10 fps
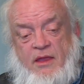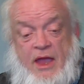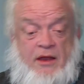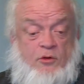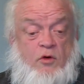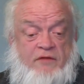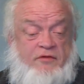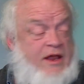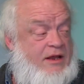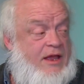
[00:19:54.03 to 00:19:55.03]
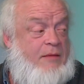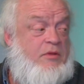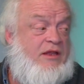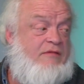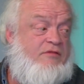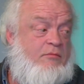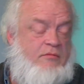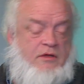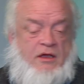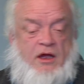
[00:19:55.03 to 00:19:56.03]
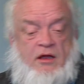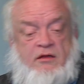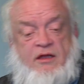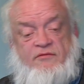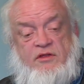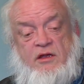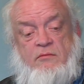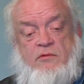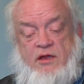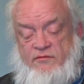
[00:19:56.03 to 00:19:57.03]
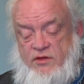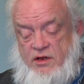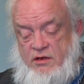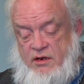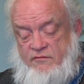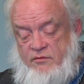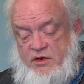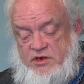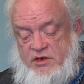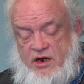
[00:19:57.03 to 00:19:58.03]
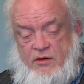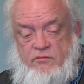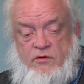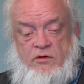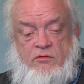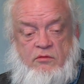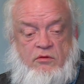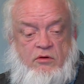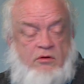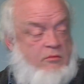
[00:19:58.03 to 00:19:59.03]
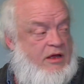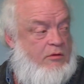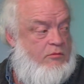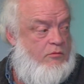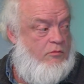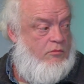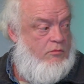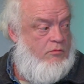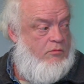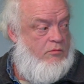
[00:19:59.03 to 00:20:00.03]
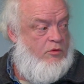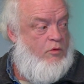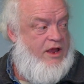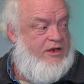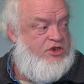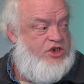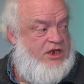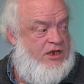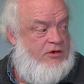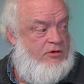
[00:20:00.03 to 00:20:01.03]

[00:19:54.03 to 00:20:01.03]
And quite frankly, I believe them. Uh, given, the, given the information that I heard about the way she and